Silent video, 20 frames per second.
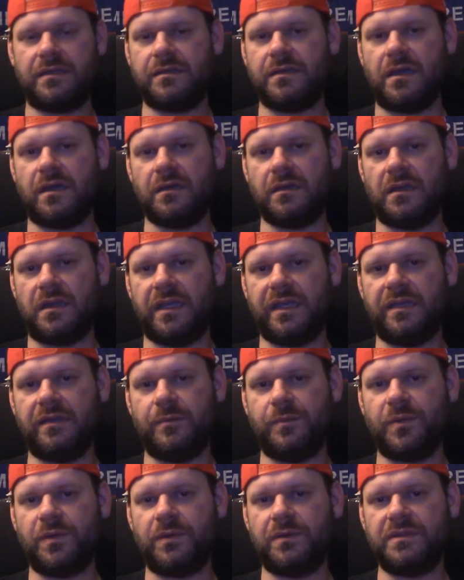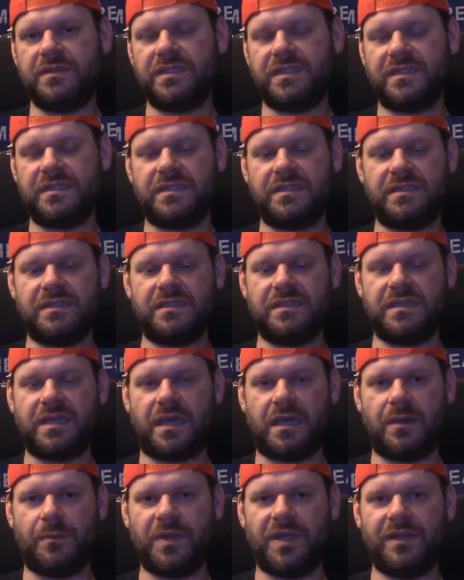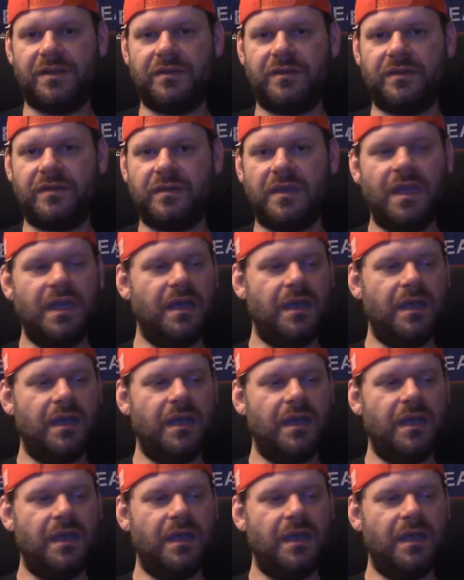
and unlikable just in his comments.